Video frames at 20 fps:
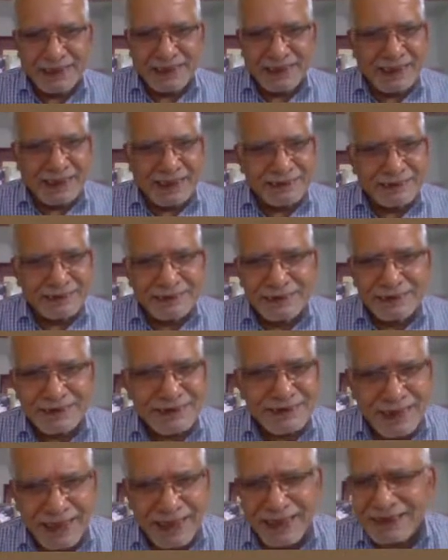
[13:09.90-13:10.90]
And
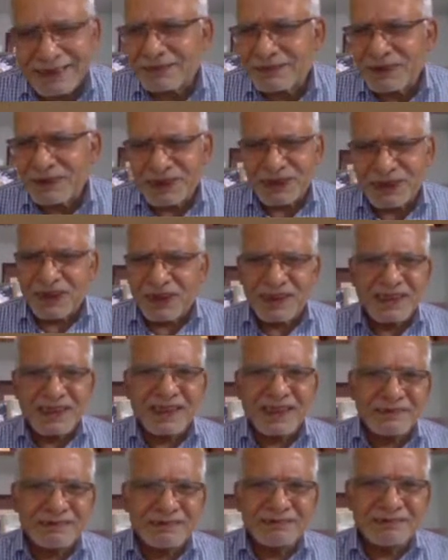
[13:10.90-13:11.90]
this act was
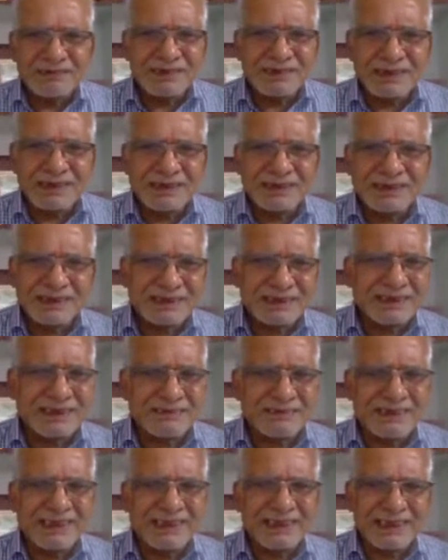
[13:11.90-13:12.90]
short-lived in
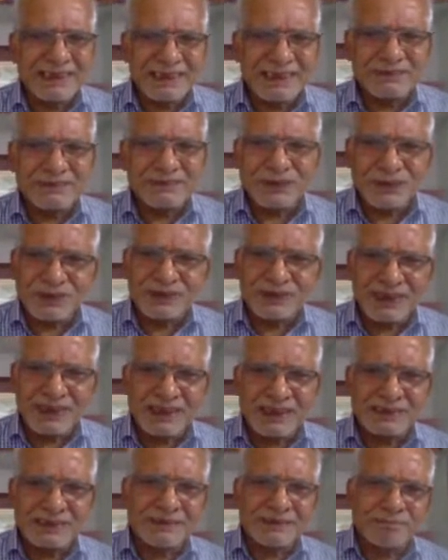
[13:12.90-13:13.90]
1784 at
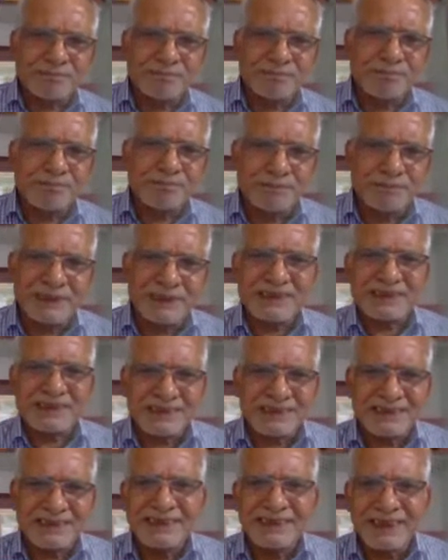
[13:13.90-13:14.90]
had the
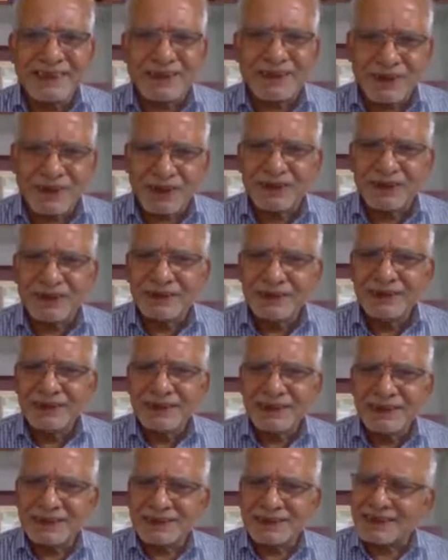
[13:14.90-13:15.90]
Pitts India Law
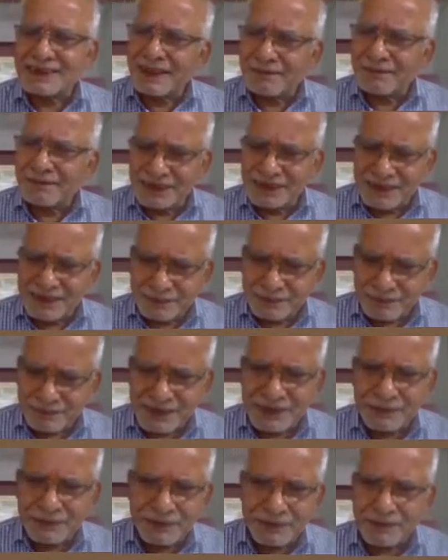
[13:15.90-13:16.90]
established the
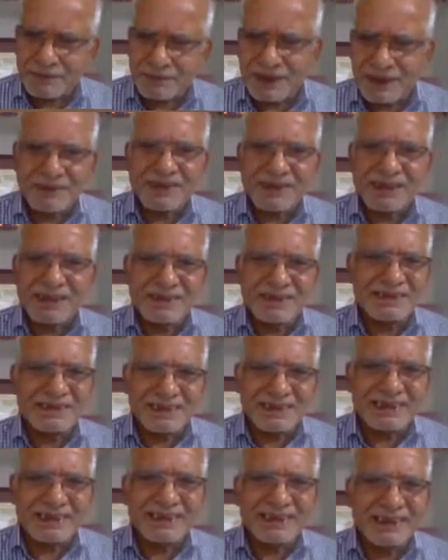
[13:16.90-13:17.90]
principle of governance
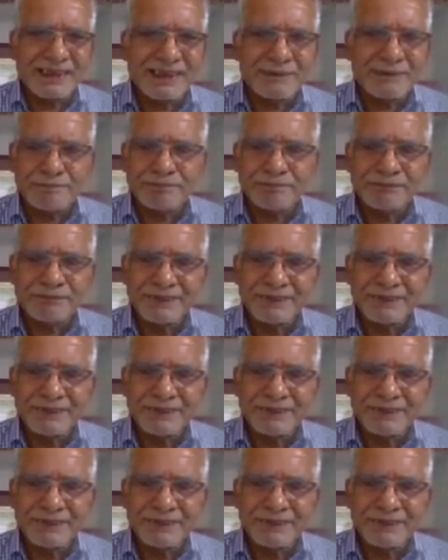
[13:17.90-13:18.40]
in India